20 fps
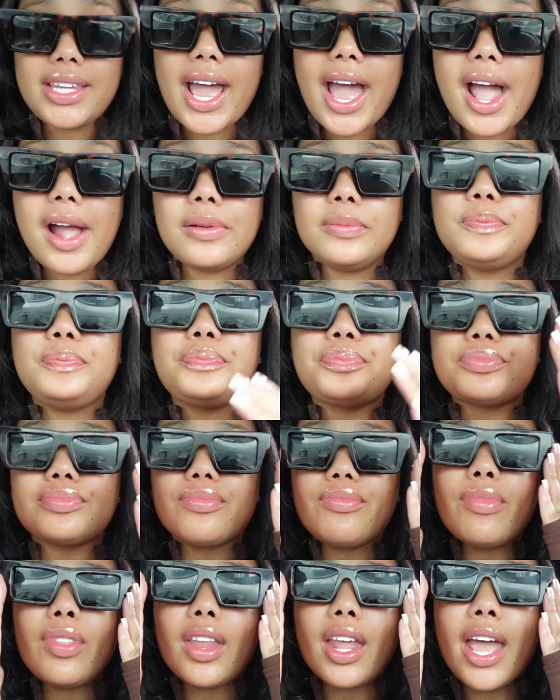that.
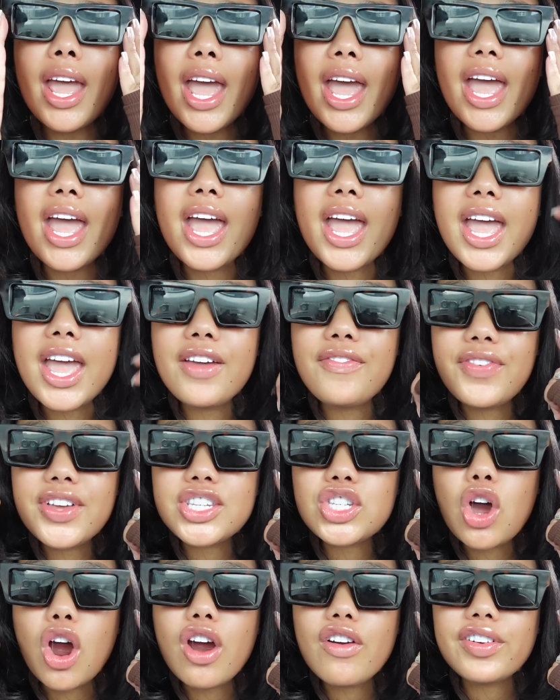If
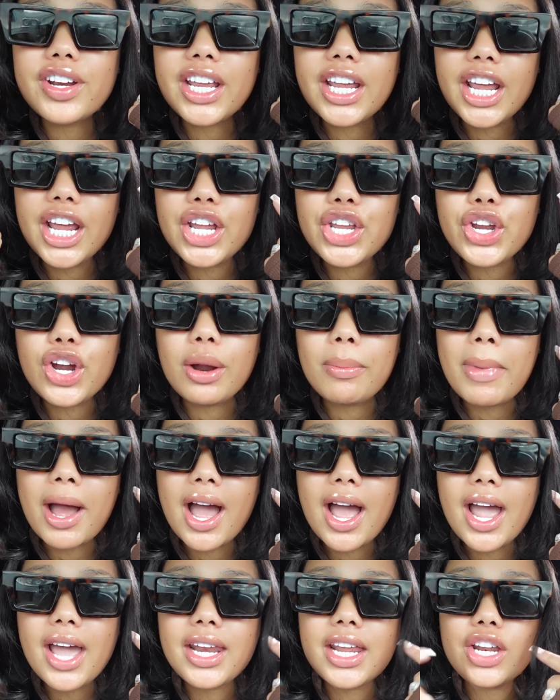it's already in your
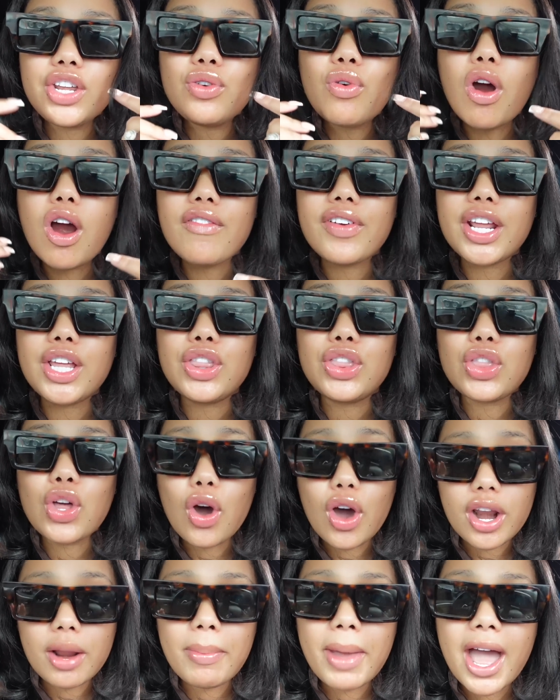mind and you already
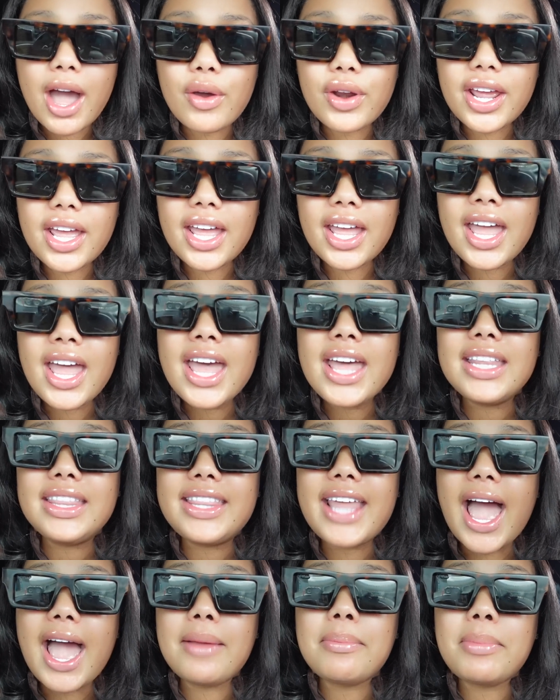thought about it,
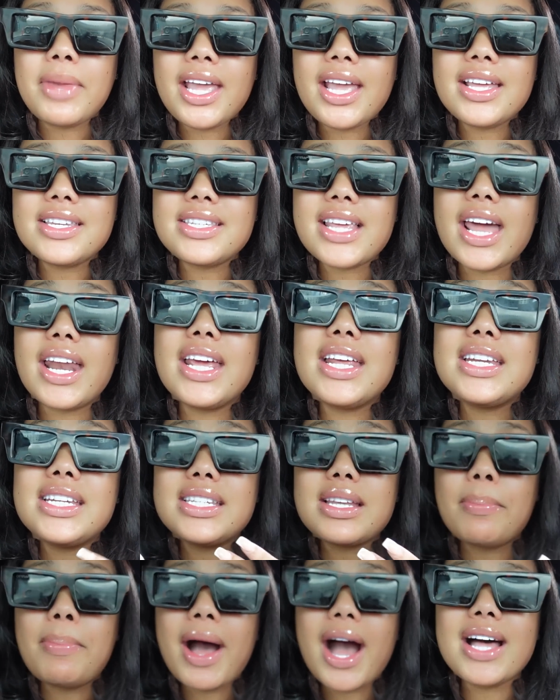that means that it
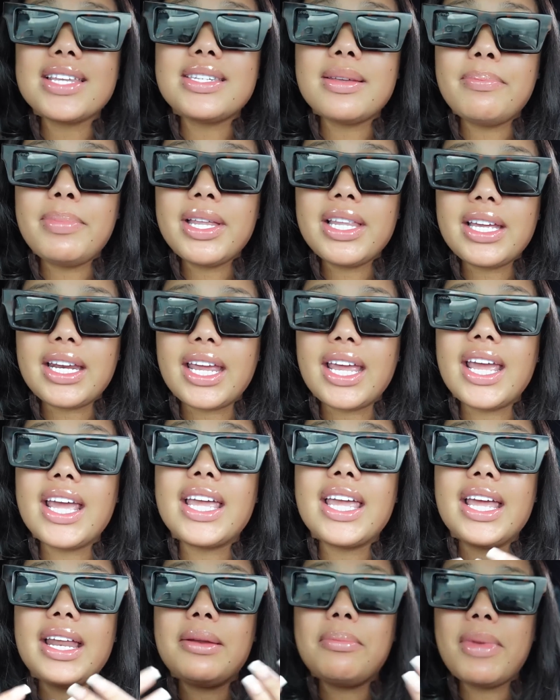is a possibility.
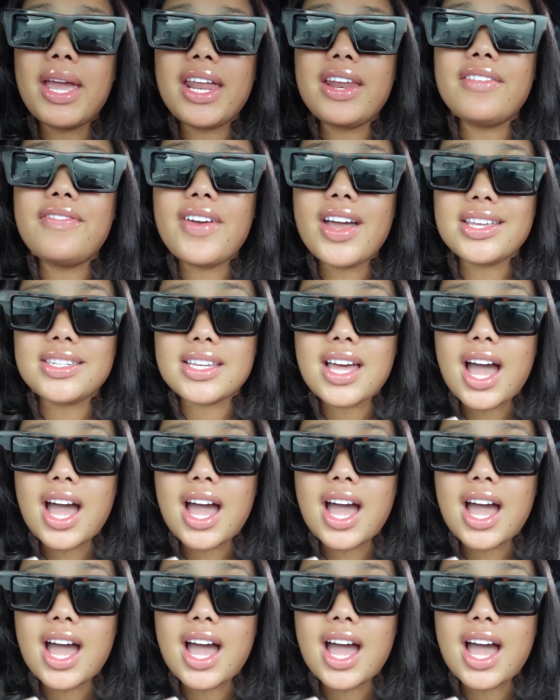It can manifest.